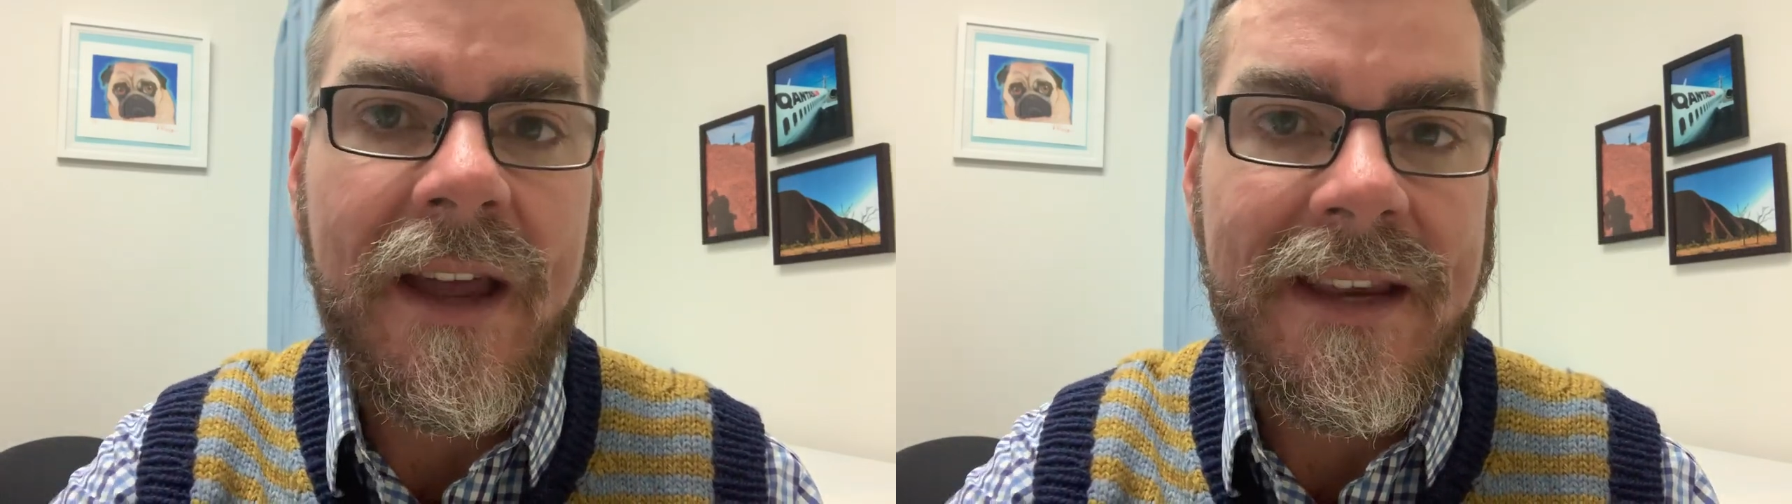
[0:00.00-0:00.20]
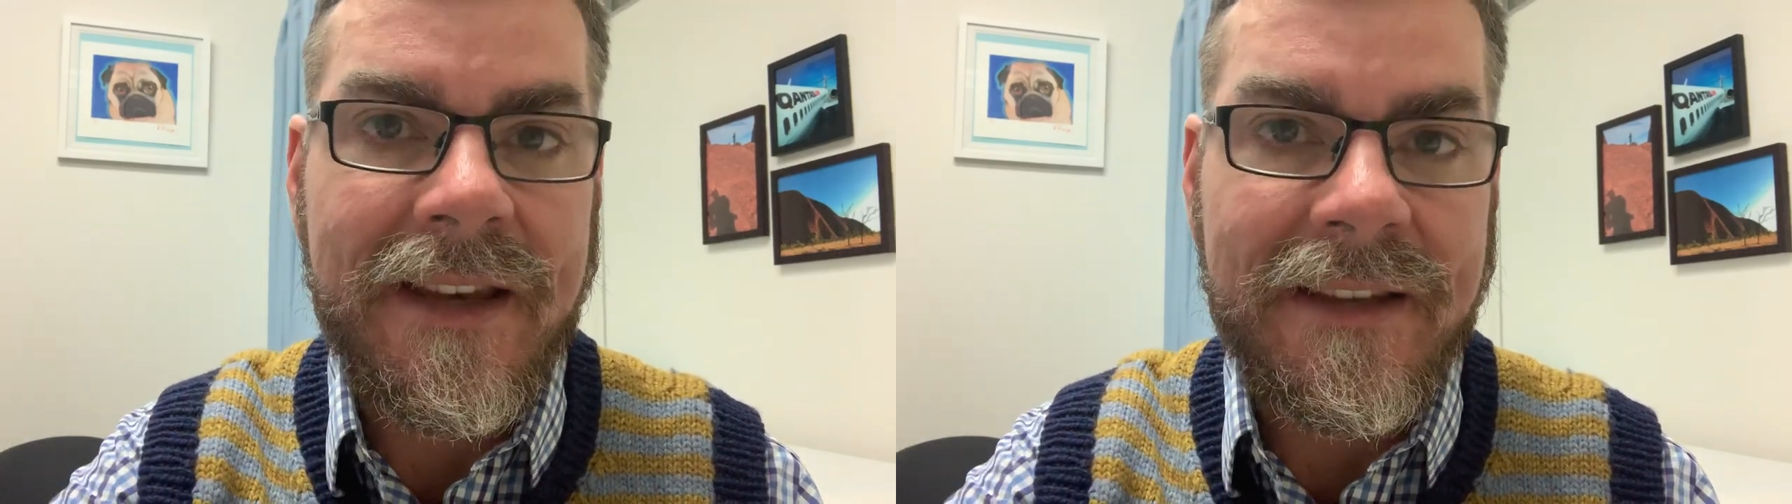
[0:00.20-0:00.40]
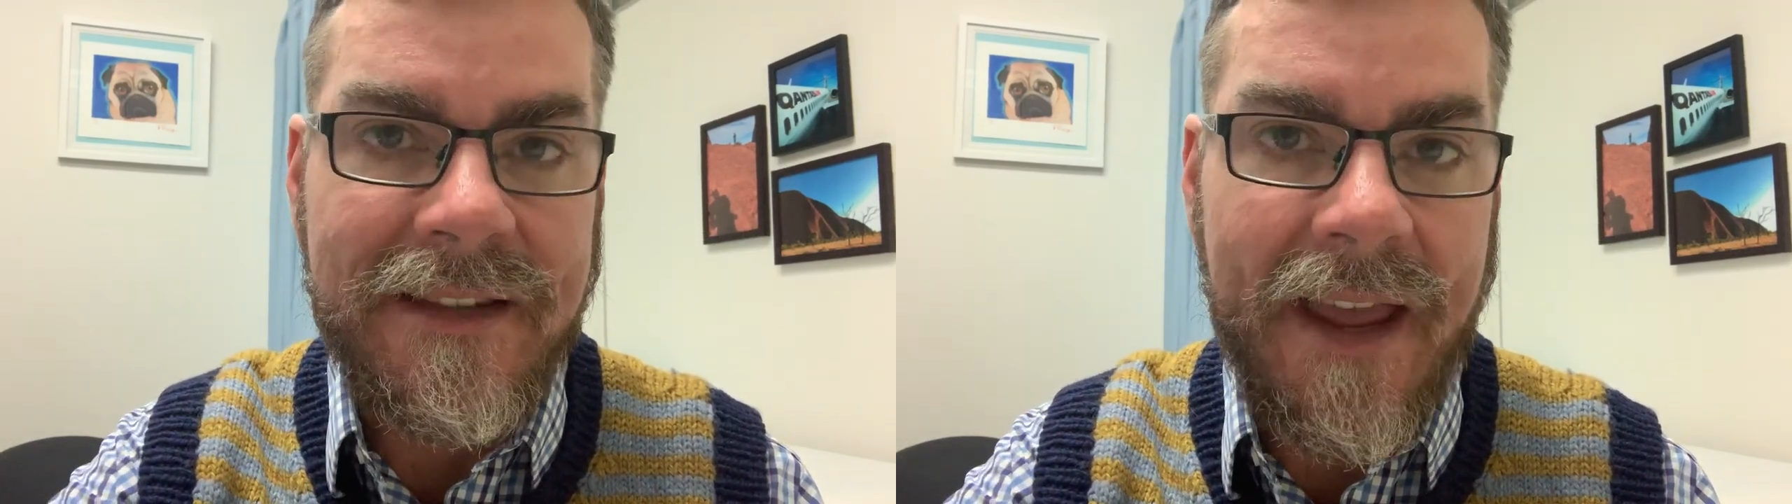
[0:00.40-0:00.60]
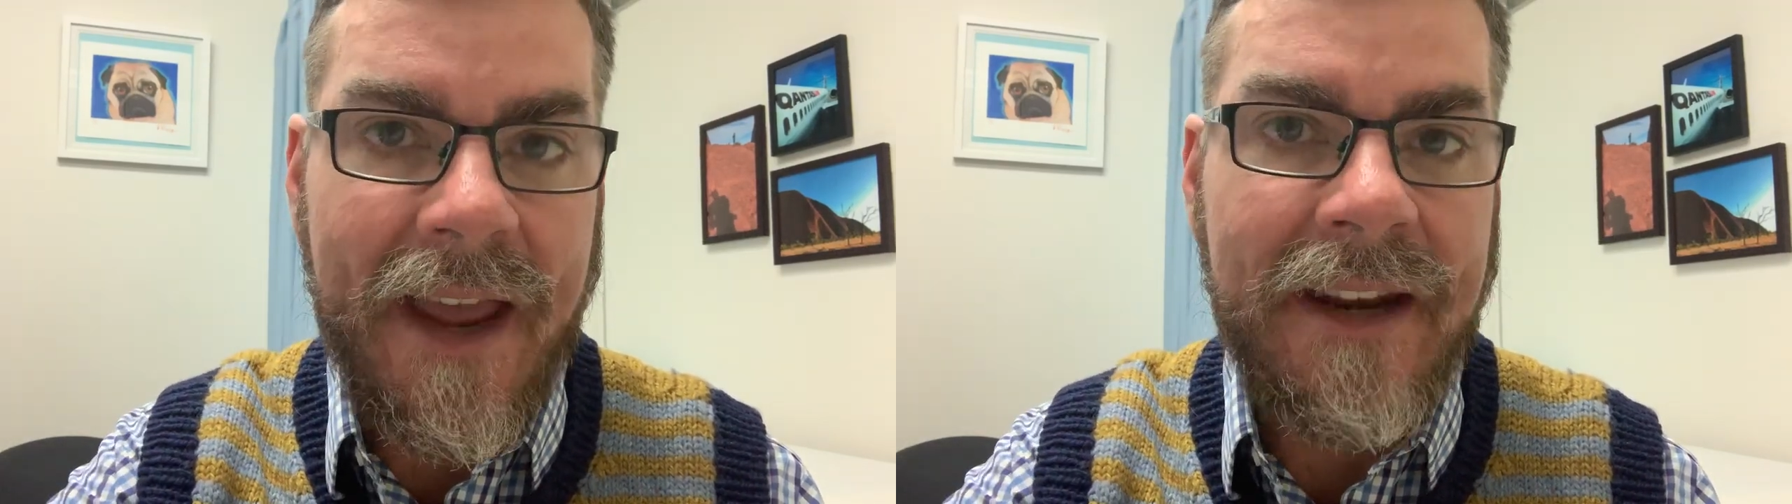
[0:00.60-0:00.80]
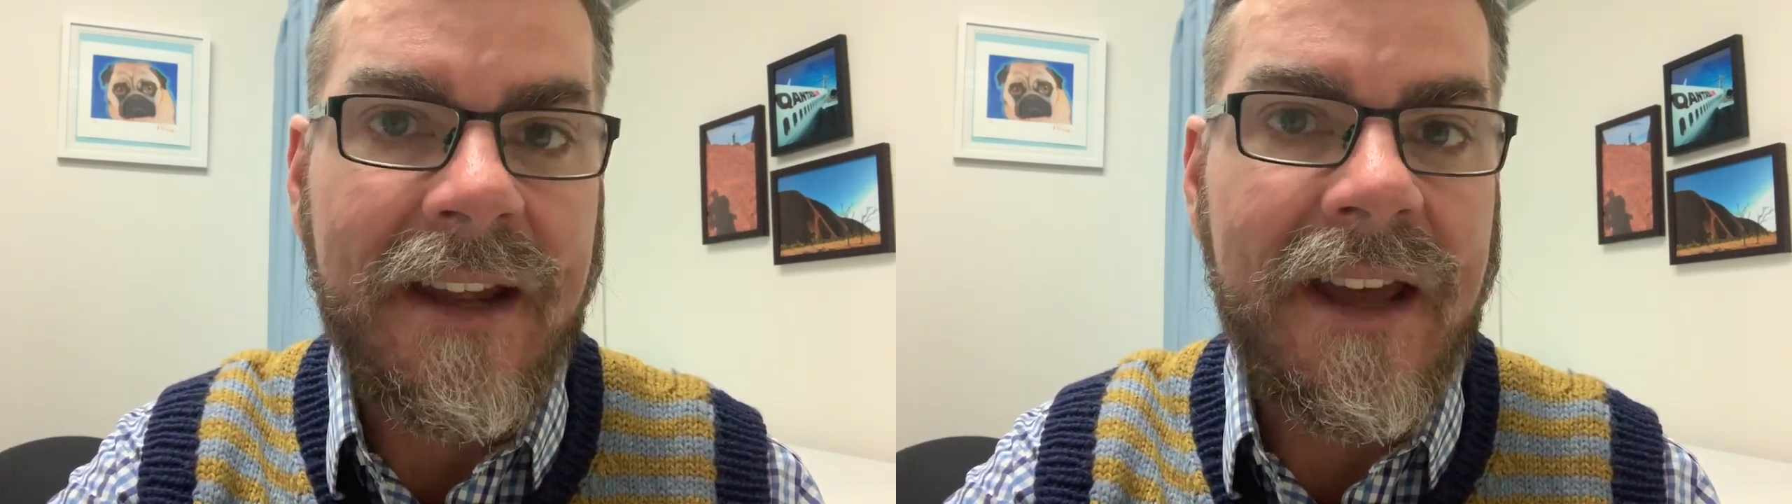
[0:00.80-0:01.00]

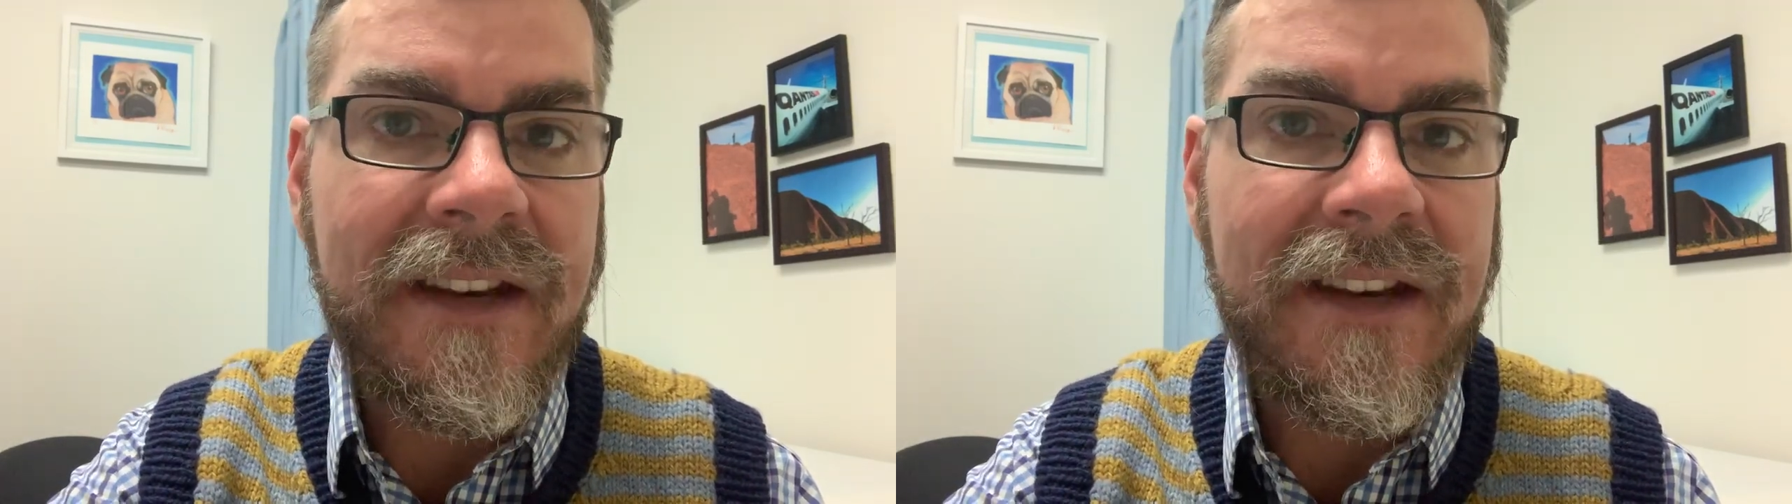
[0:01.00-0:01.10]
an